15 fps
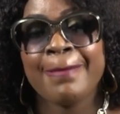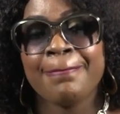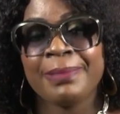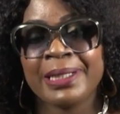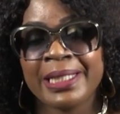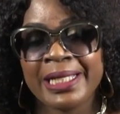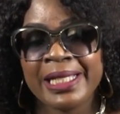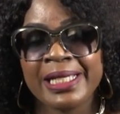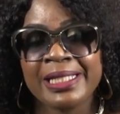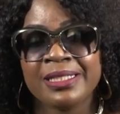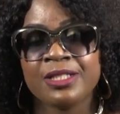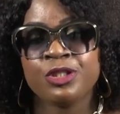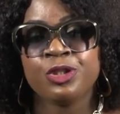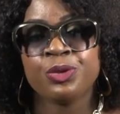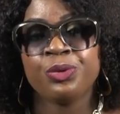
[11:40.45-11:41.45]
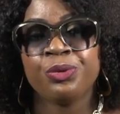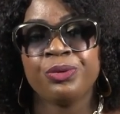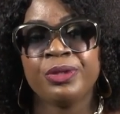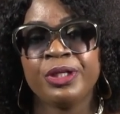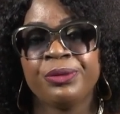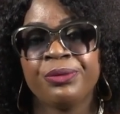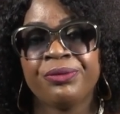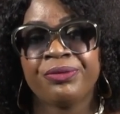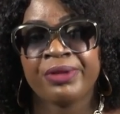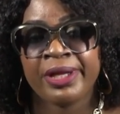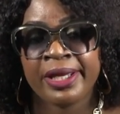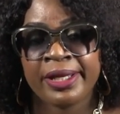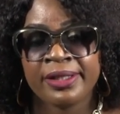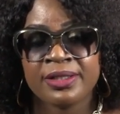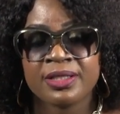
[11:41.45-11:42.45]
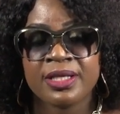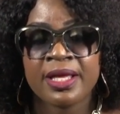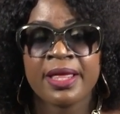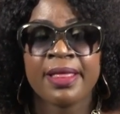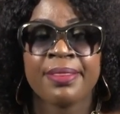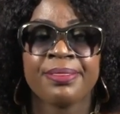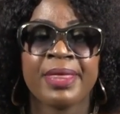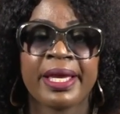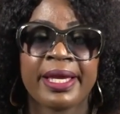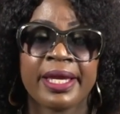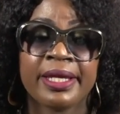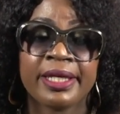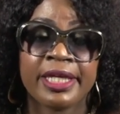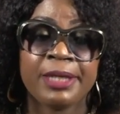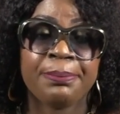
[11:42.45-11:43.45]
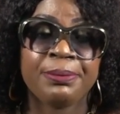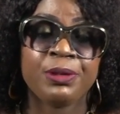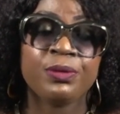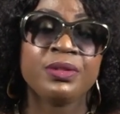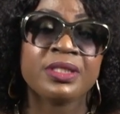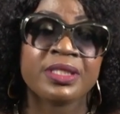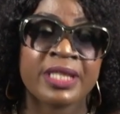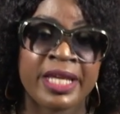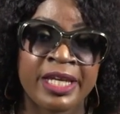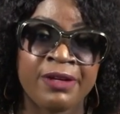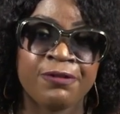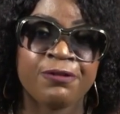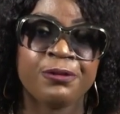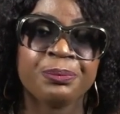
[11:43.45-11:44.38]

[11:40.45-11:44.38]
Please do little things that can keep you safe.